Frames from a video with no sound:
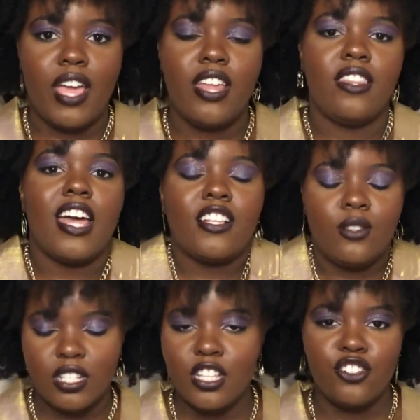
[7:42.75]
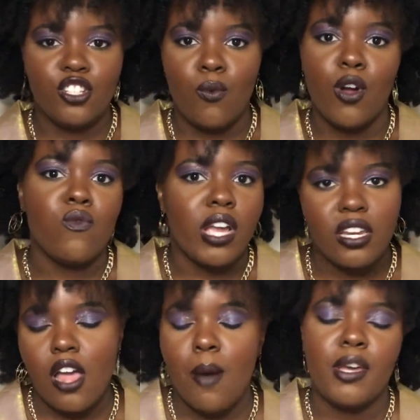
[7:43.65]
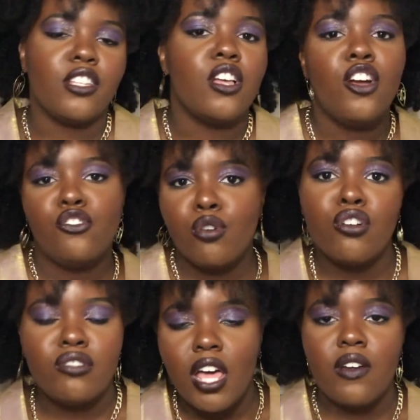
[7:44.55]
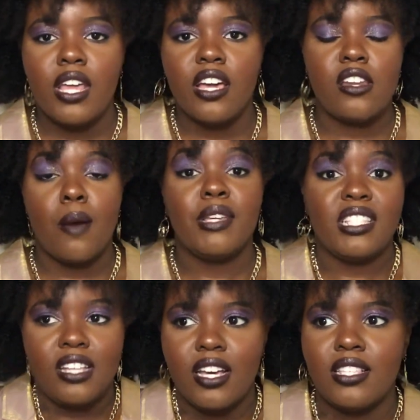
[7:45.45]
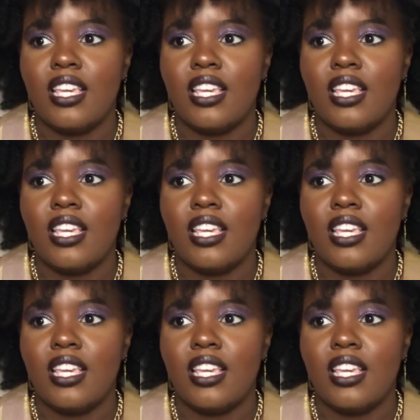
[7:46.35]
And that's essentially what Reaganomics, trickle-down economics does.